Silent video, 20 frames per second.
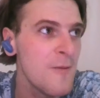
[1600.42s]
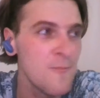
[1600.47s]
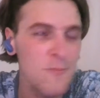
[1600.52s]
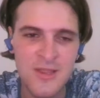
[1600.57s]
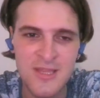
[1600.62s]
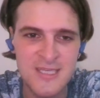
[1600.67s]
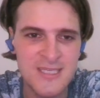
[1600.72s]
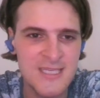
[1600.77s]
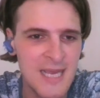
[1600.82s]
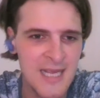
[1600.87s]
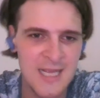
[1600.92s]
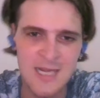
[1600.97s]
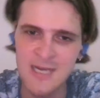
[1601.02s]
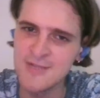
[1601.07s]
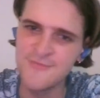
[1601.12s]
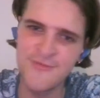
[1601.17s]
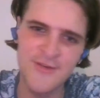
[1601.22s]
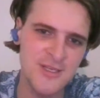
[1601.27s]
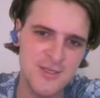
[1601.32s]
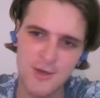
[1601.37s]
But the second
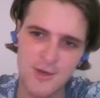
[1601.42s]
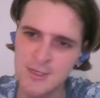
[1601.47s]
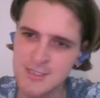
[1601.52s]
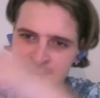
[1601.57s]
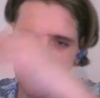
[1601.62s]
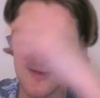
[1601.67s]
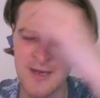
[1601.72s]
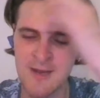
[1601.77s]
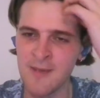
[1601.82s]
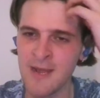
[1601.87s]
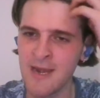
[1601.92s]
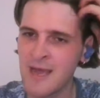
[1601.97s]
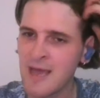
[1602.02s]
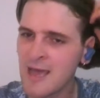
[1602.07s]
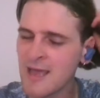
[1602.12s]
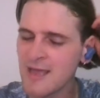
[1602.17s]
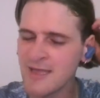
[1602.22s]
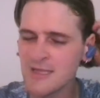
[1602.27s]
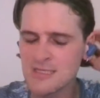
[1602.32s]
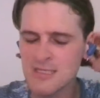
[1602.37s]
is Victor Osimhen, man.
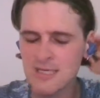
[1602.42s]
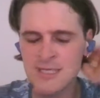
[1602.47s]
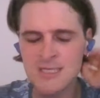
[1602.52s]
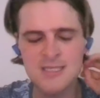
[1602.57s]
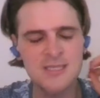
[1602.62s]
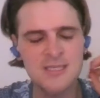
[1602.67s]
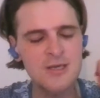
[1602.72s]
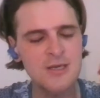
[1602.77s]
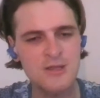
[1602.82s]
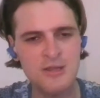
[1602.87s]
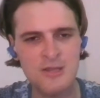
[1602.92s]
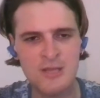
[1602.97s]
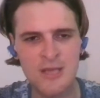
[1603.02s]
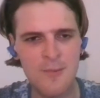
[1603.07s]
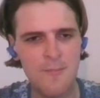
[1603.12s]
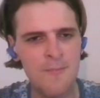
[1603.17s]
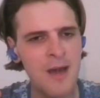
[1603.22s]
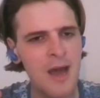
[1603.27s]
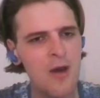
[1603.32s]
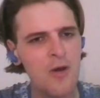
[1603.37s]
Just the
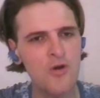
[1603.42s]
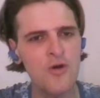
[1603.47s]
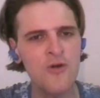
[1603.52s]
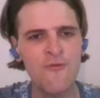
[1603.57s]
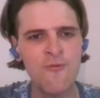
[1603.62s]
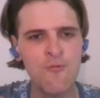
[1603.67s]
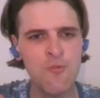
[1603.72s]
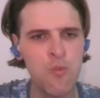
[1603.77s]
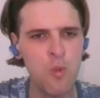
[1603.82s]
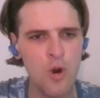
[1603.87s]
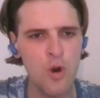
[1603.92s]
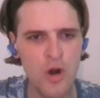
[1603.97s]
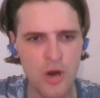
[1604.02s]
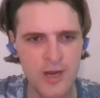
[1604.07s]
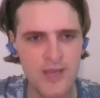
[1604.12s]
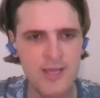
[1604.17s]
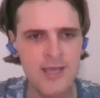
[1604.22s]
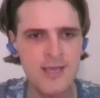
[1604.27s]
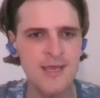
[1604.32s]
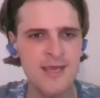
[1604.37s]
amount of
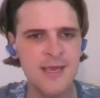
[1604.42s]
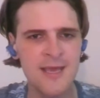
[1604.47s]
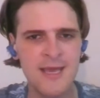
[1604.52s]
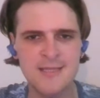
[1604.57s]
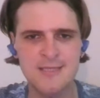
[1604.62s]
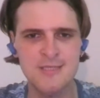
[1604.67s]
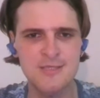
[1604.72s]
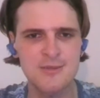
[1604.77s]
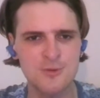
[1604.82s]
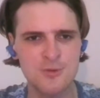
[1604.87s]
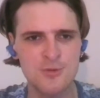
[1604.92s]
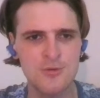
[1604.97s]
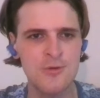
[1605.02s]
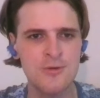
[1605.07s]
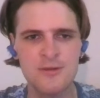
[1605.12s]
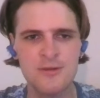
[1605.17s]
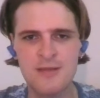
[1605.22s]
work he gets through,